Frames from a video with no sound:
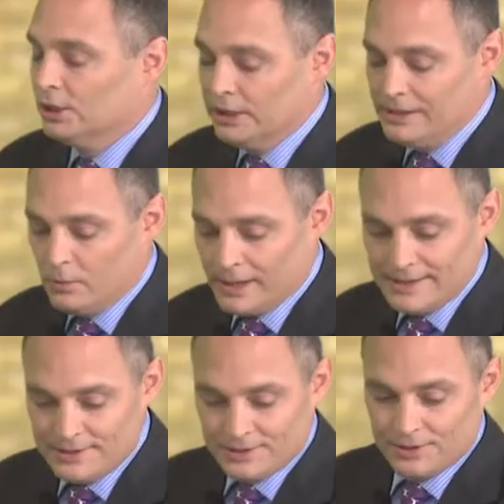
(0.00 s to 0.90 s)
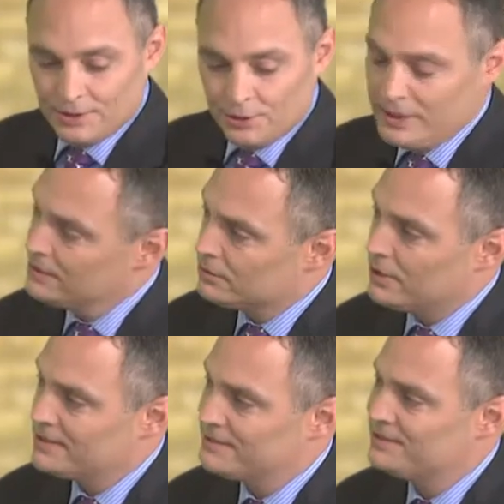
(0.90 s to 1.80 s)
Lee, what is Green
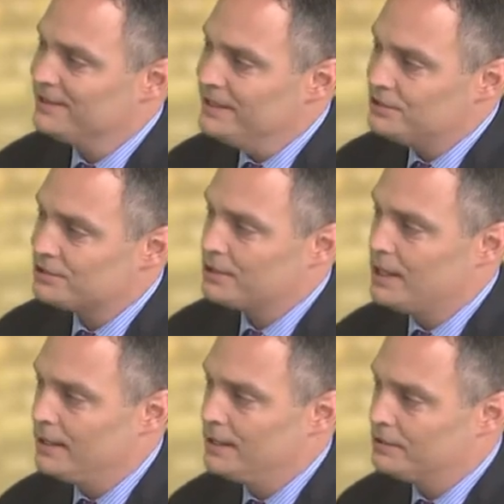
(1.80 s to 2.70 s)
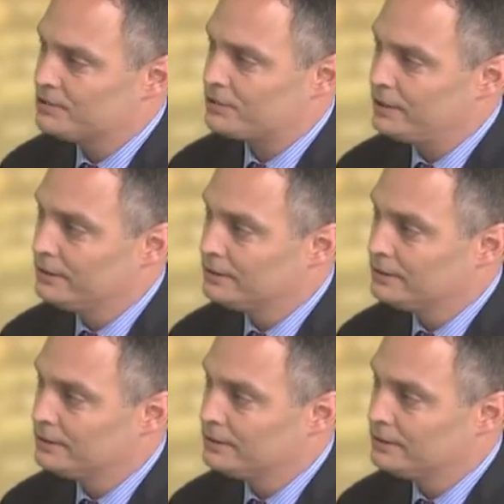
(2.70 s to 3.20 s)
Cross's niche in the industry?